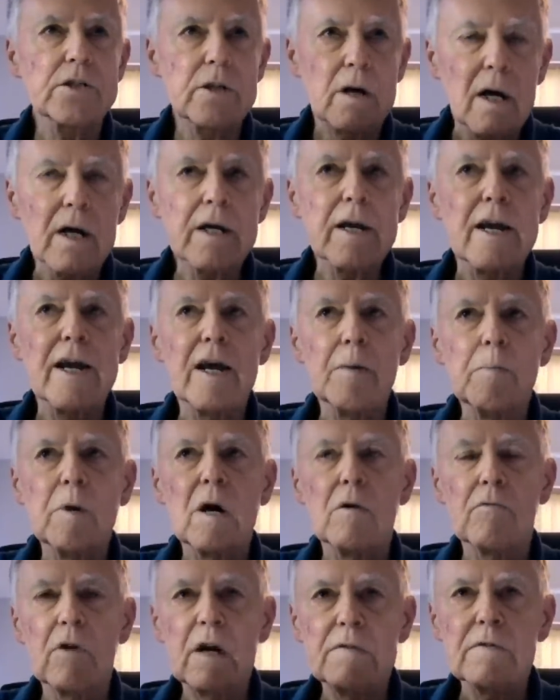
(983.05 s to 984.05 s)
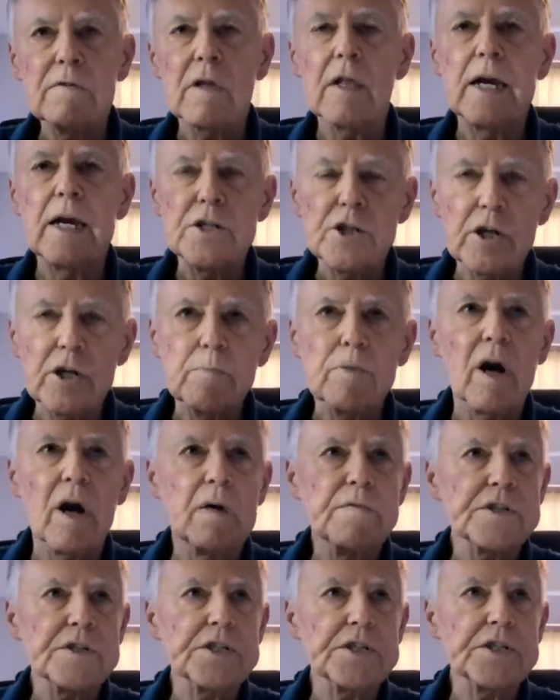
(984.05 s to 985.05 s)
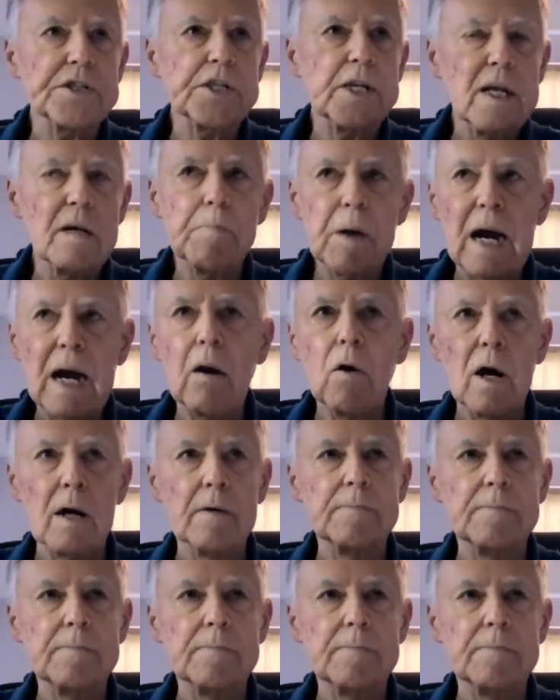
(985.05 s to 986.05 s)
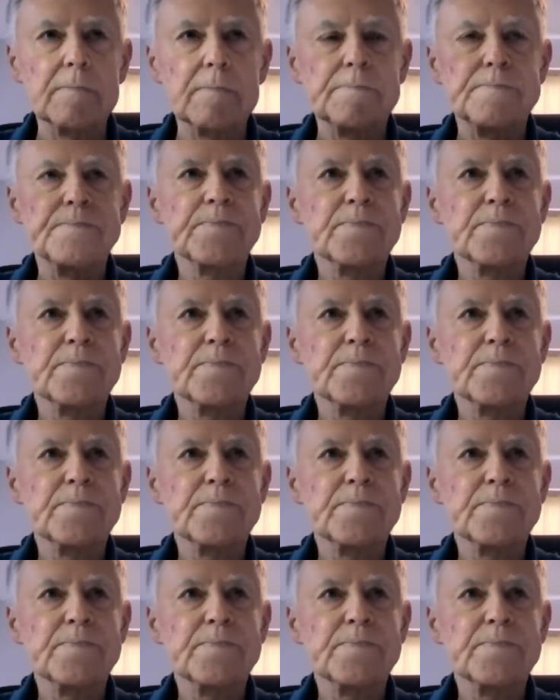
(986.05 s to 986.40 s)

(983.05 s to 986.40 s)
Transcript: It's talking about revelation, prophecy, and power.